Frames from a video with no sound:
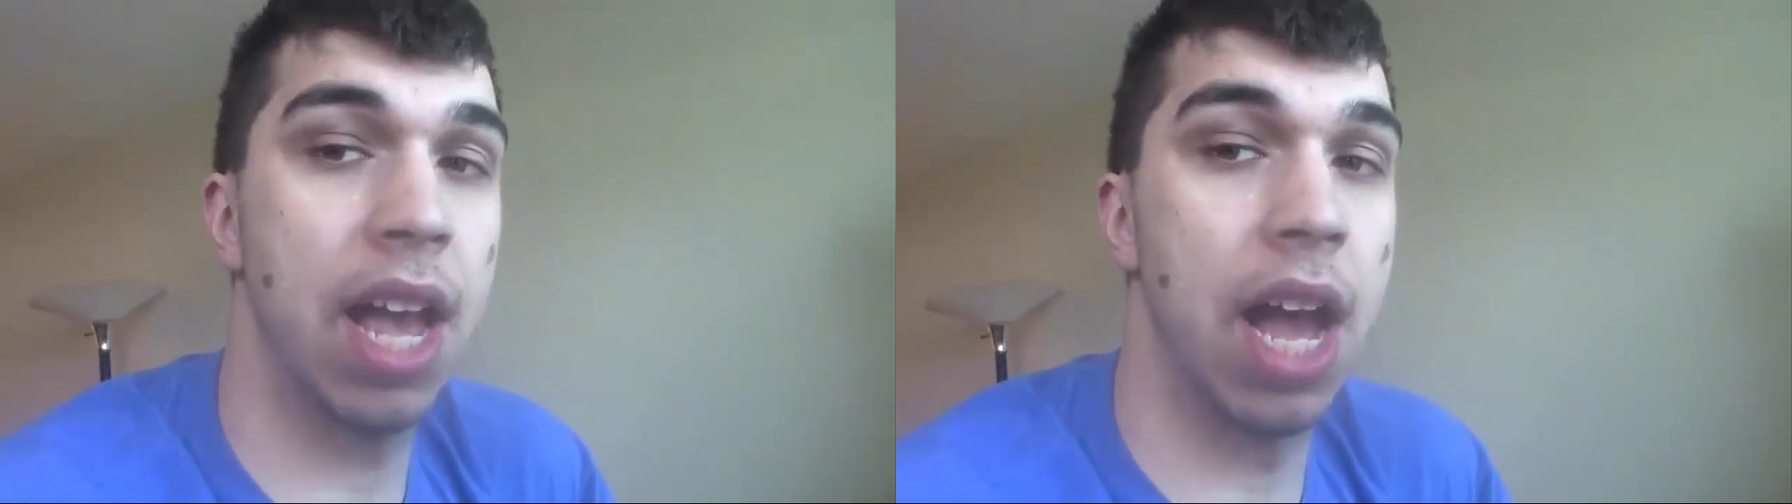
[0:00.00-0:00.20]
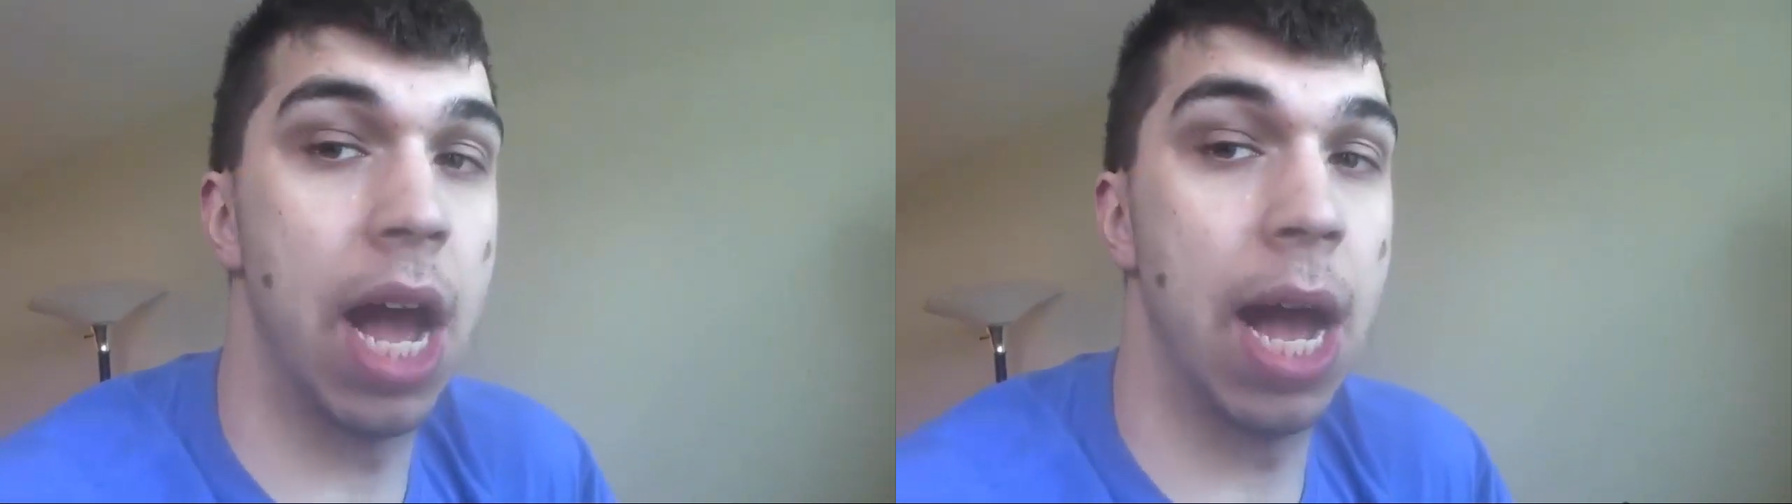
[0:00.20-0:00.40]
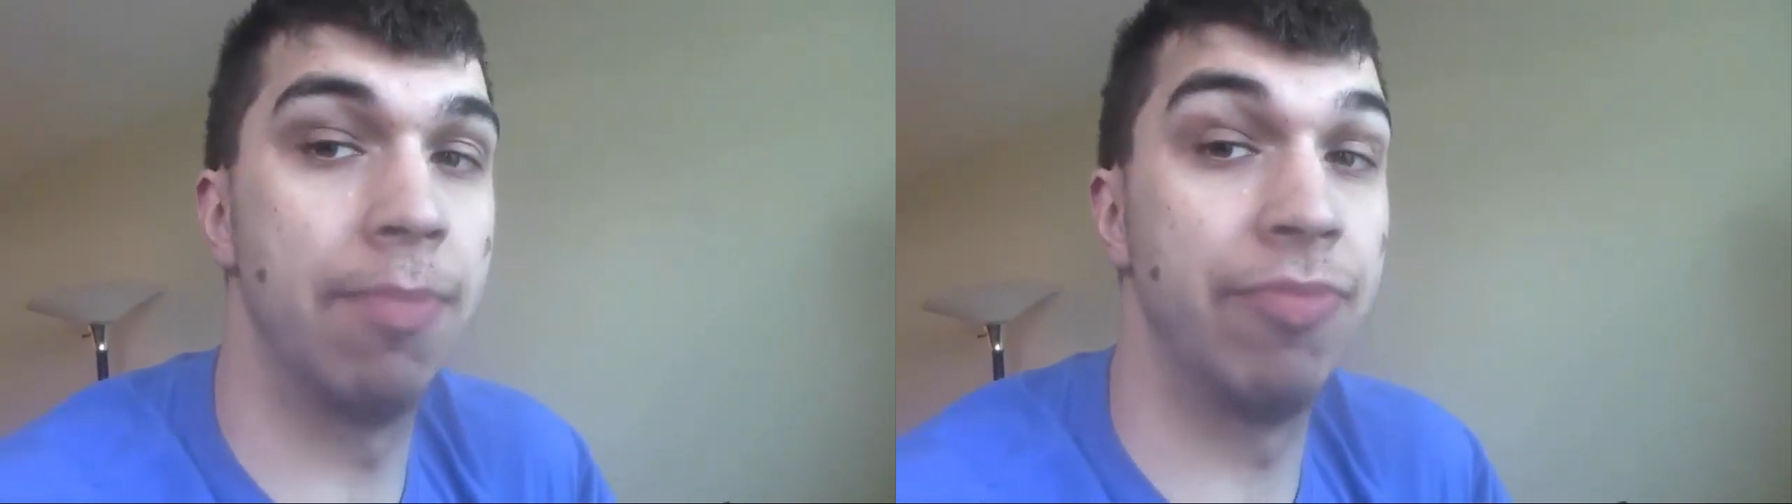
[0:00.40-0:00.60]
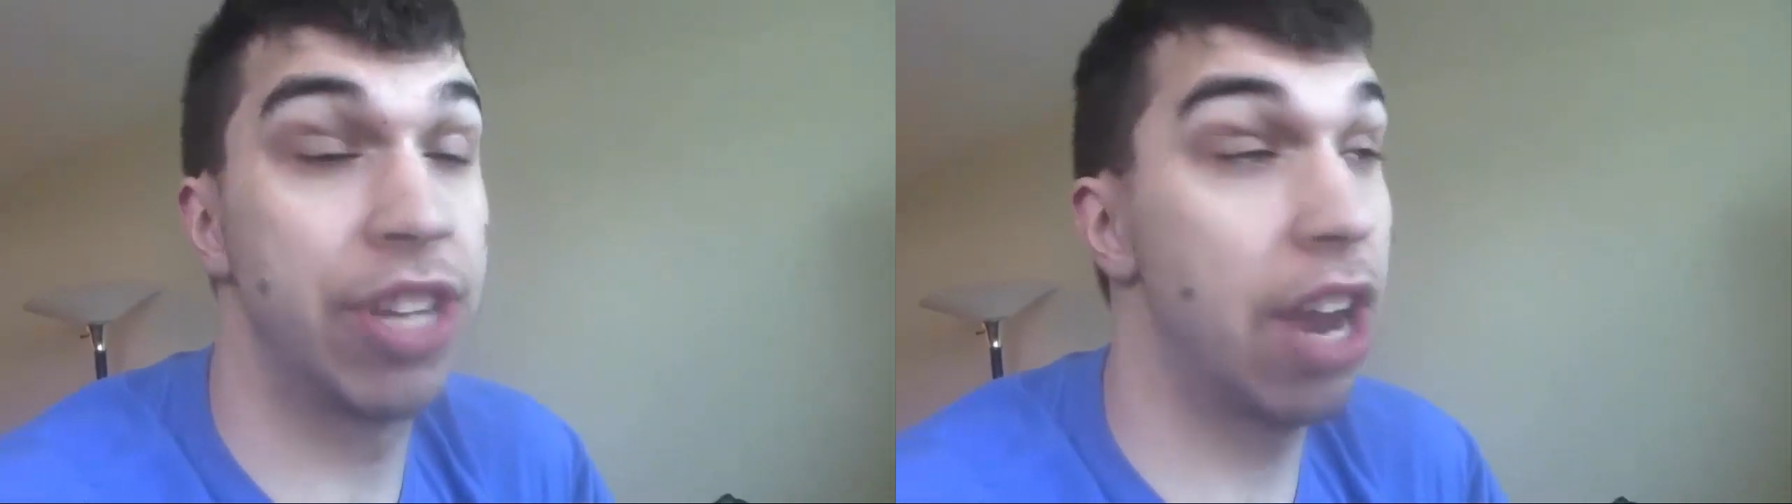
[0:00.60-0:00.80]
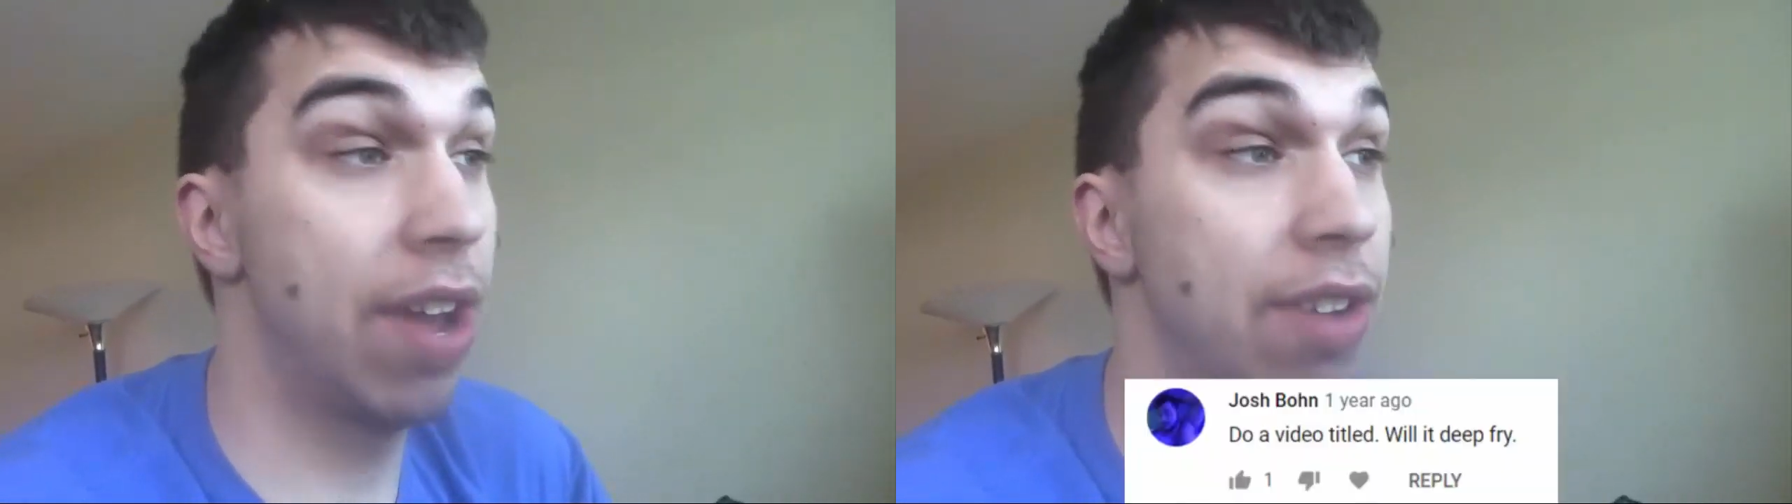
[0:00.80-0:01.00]

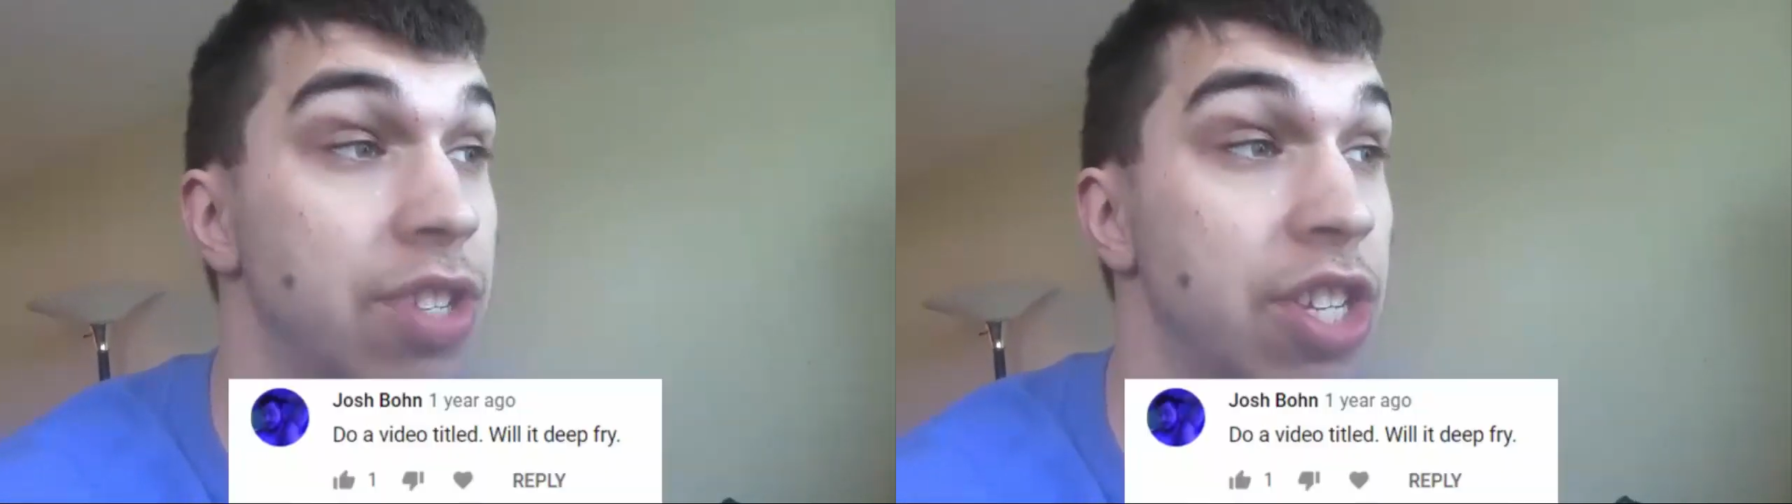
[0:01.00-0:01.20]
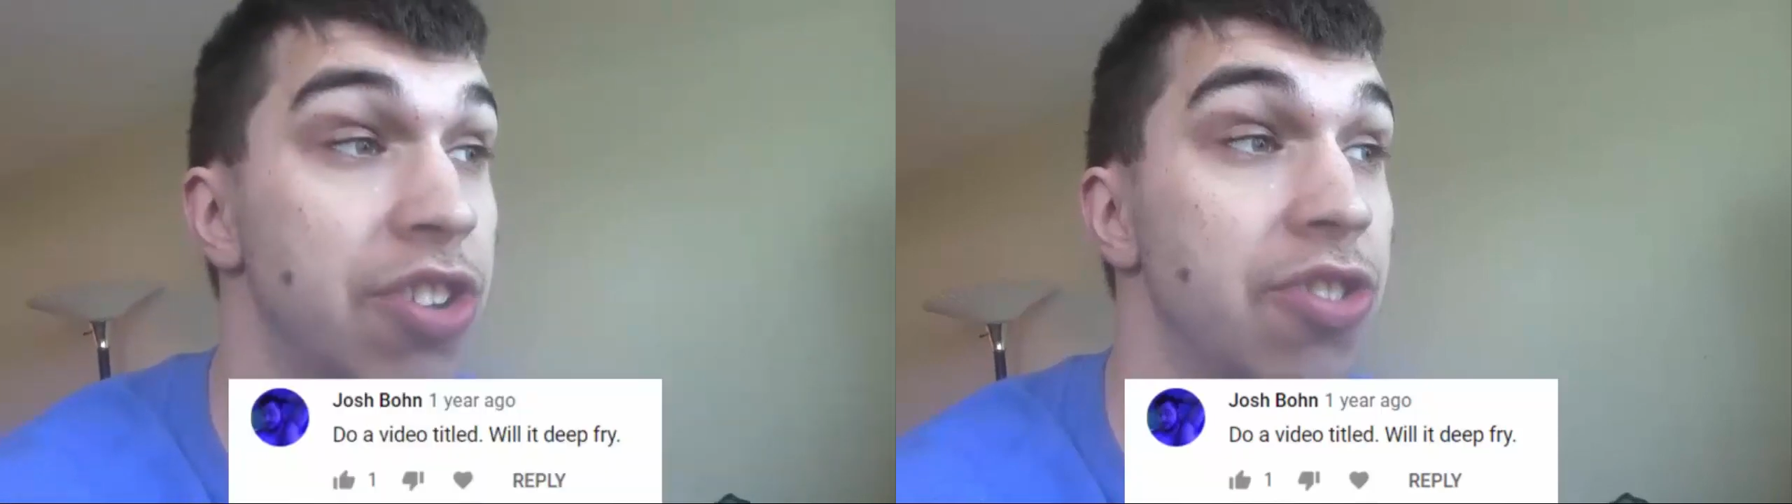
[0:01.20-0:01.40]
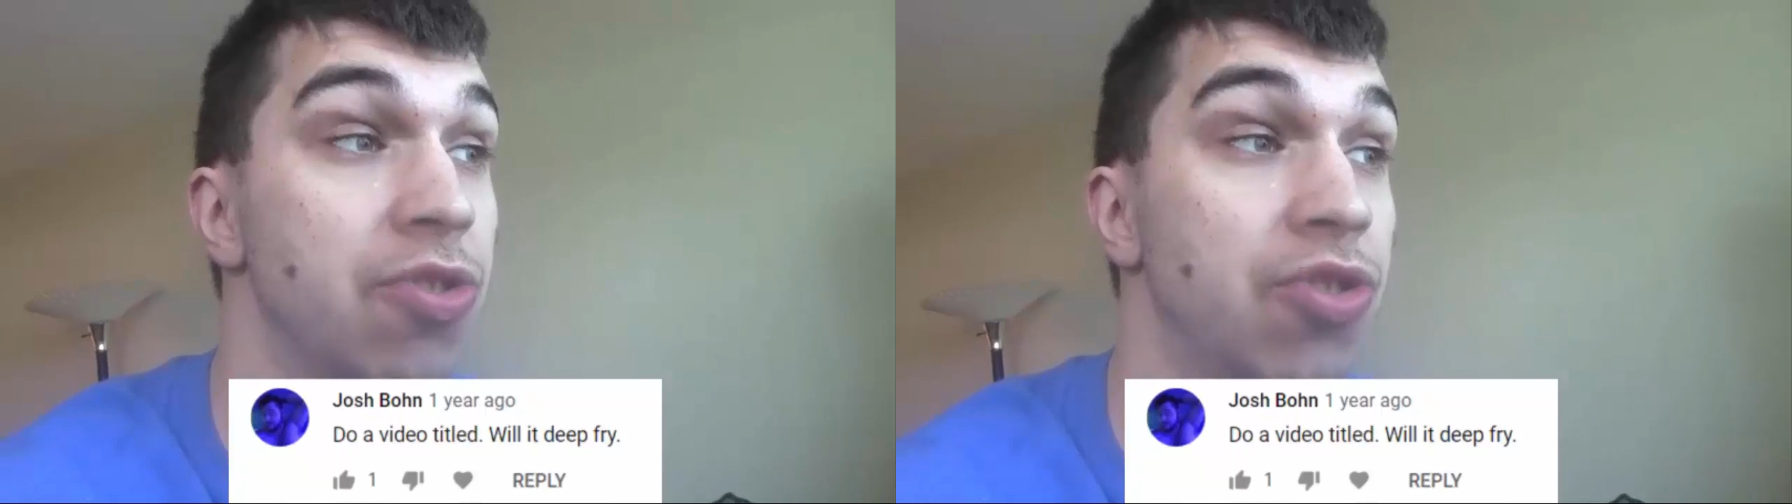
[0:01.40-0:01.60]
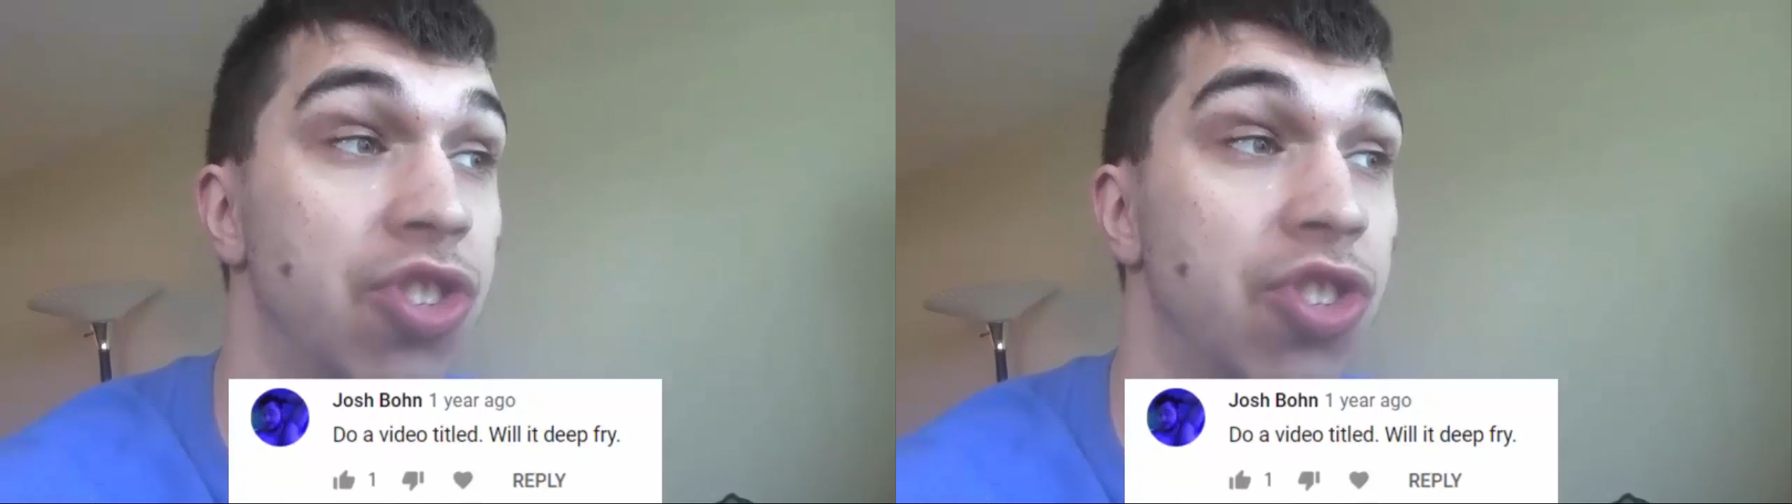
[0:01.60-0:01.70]
shout out to